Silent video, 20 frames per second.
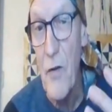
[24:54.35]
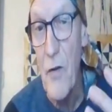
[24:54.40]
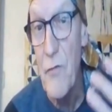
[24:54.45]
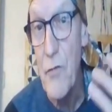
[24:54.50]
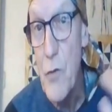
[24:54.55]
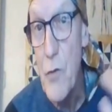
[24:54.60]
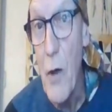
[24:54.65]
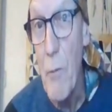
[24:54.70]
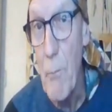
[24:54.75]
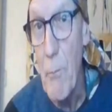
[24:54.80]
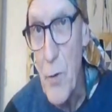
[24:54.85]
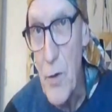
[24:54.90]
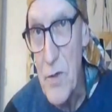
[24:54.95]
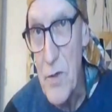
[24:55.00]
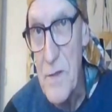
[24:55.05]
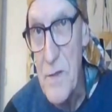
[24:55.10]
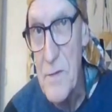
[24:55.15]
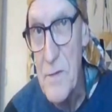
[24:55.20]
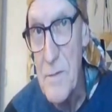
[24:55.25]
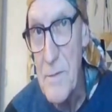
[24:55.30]

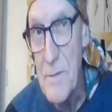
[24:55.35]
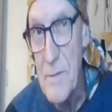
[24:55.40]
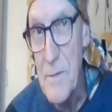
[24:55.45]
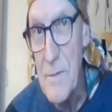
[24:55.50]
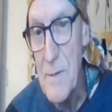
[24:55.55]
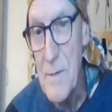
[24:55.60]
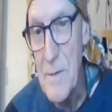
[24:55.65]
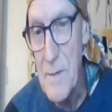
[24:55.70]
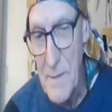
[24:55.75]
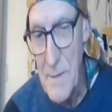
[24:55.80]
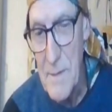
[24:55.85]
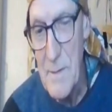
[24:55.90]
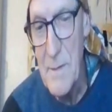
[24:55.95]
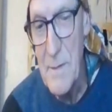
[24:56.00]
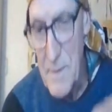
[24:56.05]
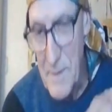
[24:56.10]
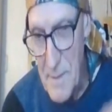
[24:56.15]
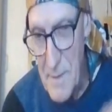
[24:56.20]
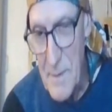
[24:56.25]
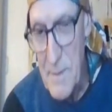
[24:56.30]
numbers.
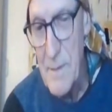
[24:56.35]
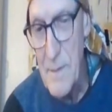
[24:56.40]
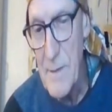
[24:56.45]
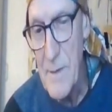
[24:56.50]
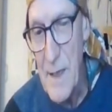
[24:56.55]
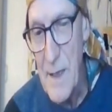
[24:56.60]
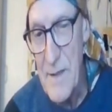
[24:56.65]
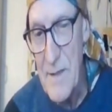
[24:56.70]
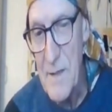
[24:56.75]
That's it.